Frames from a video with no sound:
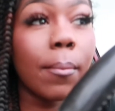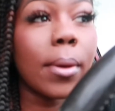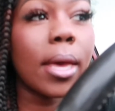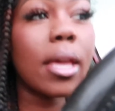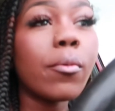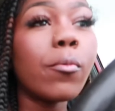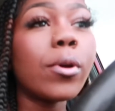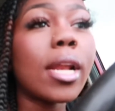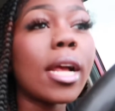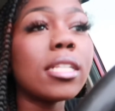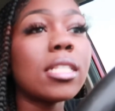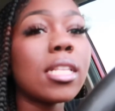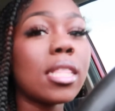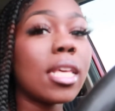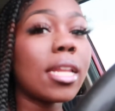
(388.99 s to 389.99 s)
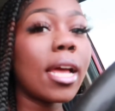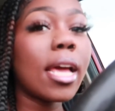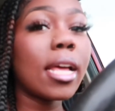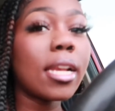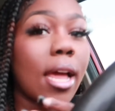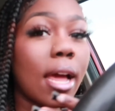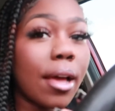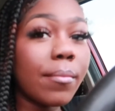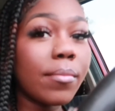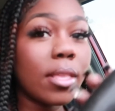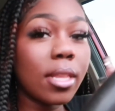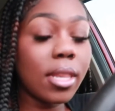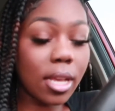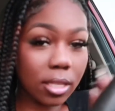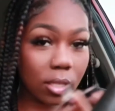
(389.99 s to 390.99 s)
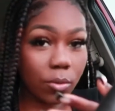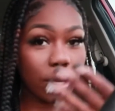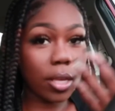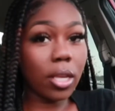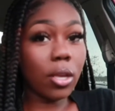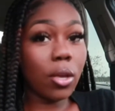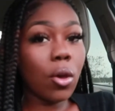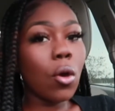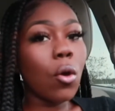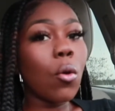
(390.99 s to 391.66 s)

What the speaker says: But and when I said that I had the app, then that's when he